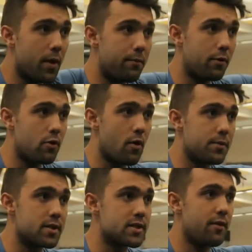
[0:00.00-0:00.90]
the weight pull you up
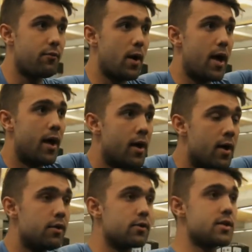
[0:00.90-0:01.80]
in a safe way.
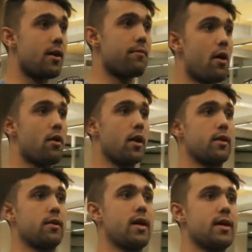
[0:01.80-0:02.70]
You'll see I'm not
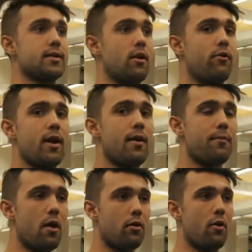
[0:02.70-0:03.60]
like this already,
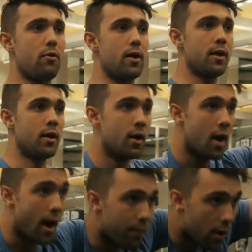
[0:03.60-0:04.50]
I'm not loaded,
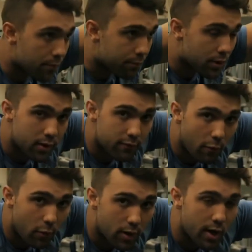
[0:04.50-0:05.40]
I'm not completely
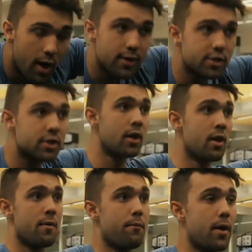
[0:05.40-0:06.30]
forward and hunched,
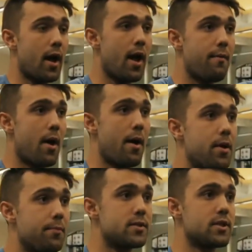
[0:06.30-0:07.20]
but
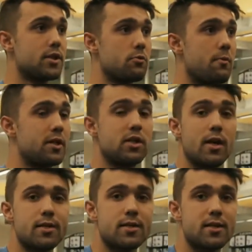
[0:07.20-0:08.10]
I'm in a position where my
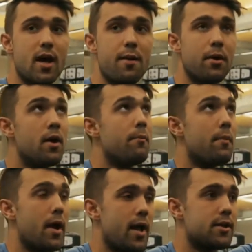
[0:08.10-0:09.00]
chest is up,
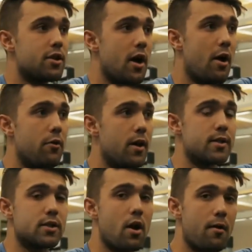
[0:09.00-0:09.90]
my hands are out, and
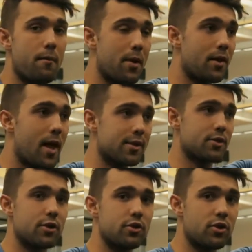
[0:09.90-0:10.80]
it's got, my
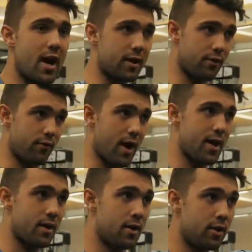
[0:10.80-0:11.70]
lats are contracted,
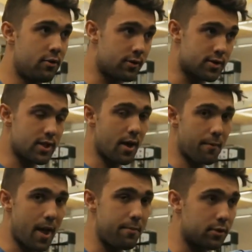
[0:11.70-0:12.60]
right? You can see
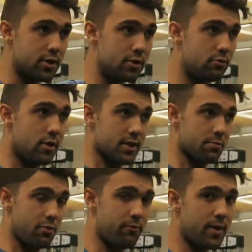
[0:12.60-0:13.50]
I'm able to do this
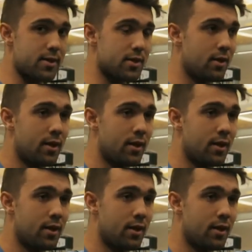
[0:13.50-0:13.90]
movement.